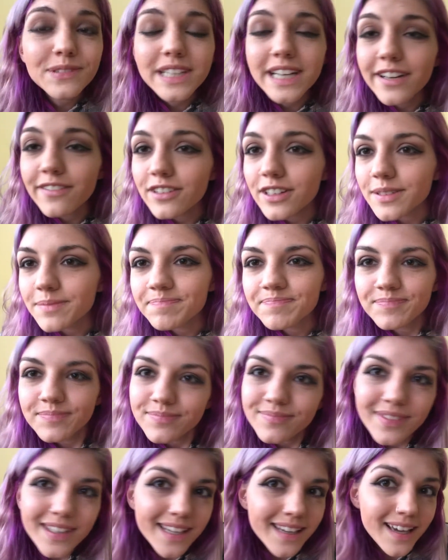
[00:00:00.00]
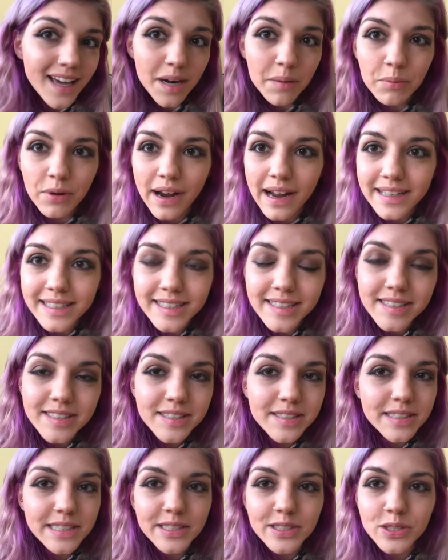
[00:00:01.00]
Whatever. Gotta
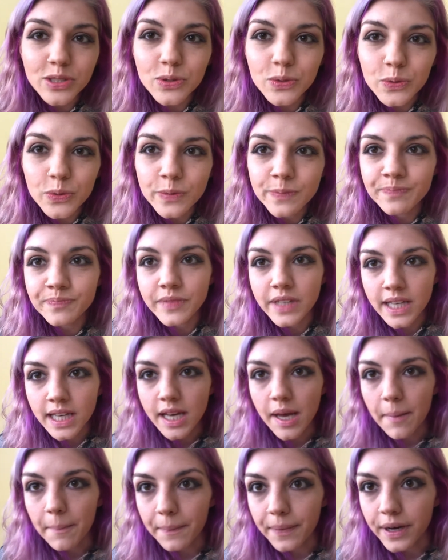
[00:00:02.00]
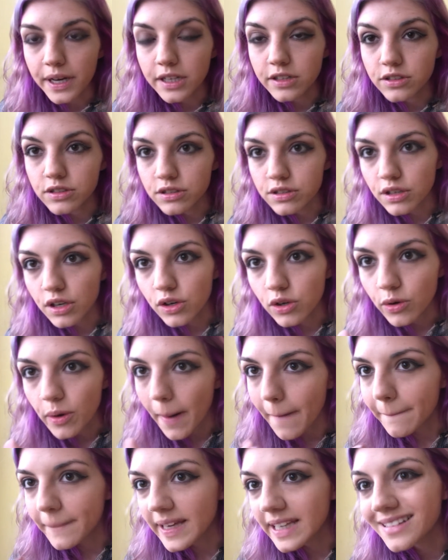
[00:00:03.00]
practice, it's cool. But so
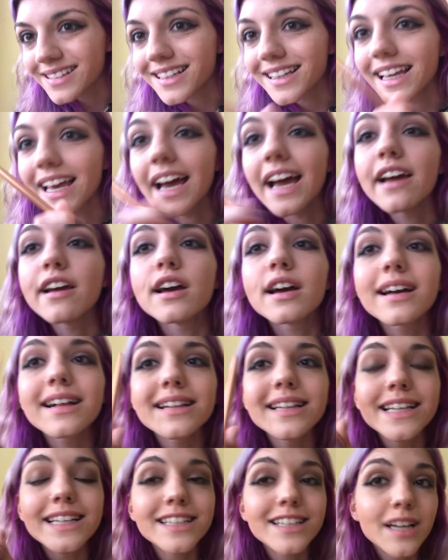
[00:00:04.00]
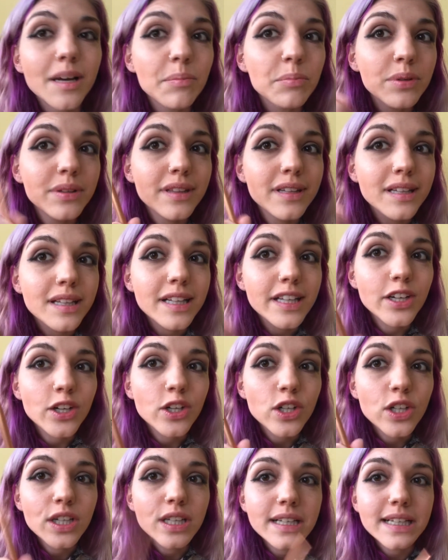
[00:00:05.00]
basically I cleaned it up with a
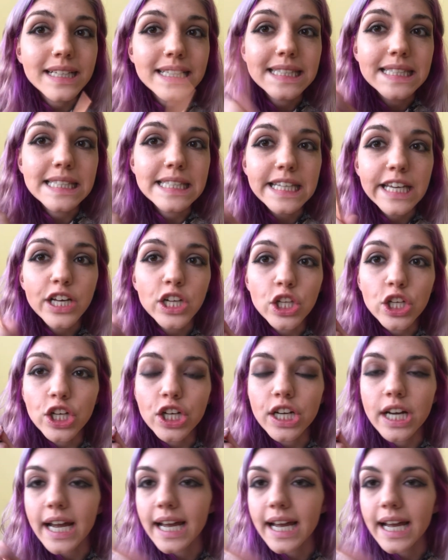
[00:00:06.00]
little concealer